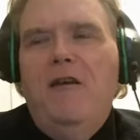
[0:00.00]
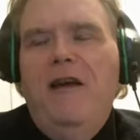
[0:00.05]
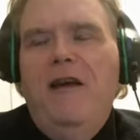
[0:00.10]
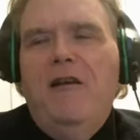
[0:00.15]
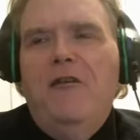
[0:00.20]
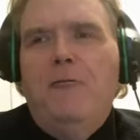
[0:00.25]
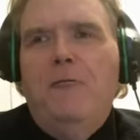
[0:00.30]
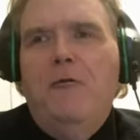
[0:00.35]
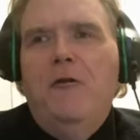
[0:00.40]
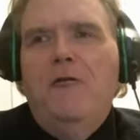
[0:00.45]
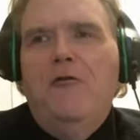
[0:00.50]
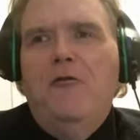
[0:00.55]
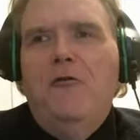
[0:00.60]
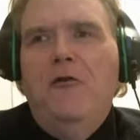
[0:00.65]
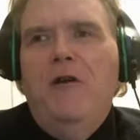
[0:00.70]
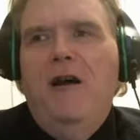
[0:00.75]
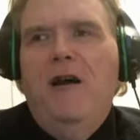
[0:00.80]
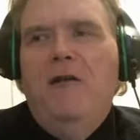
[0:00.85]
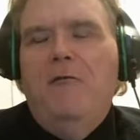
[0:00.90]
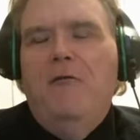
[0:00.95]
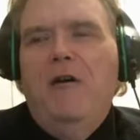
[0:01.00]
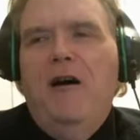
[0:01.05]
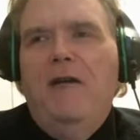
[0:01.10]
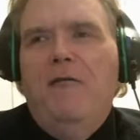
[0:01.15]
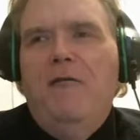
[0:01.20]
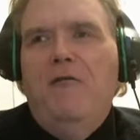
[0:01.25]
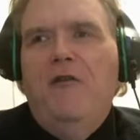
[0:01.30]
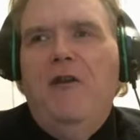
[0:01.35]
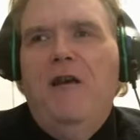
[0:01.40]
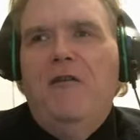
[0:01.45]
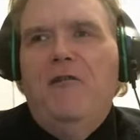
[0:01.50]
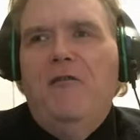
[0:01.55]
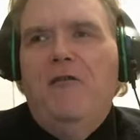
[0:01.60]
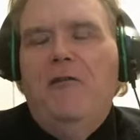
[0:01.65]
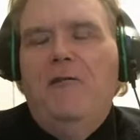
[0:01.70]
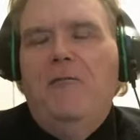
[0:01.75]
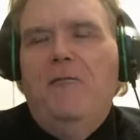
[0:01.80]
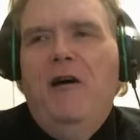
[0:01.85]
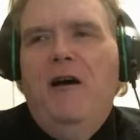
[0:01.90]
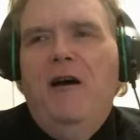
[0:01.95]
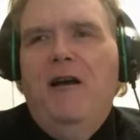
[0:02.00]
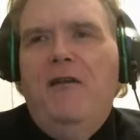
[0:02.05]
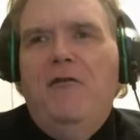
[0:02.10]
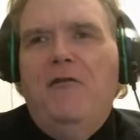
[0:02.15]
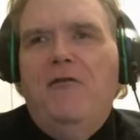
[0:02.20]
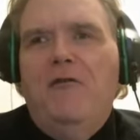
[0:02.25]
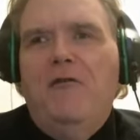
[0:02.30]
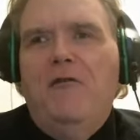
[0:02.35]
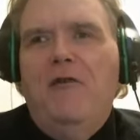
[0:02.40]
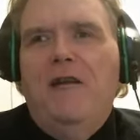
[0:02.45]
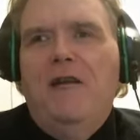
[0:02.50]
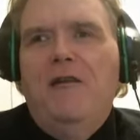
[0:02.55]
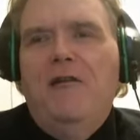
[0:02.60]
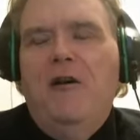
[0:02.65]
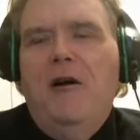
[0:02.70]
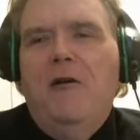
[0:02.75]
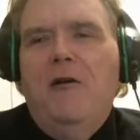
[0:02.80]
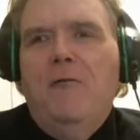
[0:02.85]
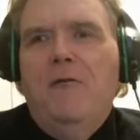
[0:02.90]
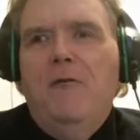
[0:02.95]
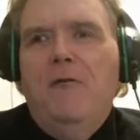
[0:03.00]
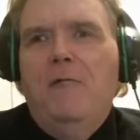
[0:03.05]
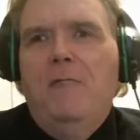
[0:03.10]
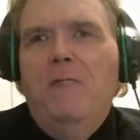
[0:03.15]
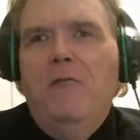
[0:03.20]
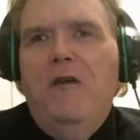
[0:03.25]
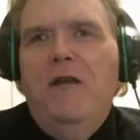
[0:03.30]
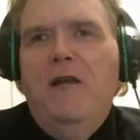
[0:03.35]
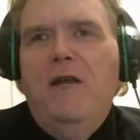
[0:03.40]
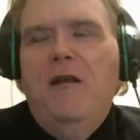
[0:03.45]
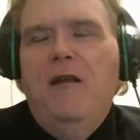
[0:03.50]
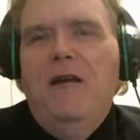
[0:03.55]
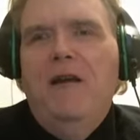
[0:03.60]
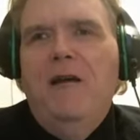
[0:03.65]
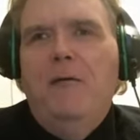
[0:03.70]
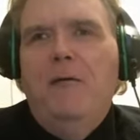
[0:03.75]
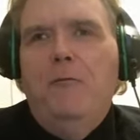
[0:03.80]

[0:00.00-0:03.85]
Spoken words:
experts who have life-tested advice that they can offer, and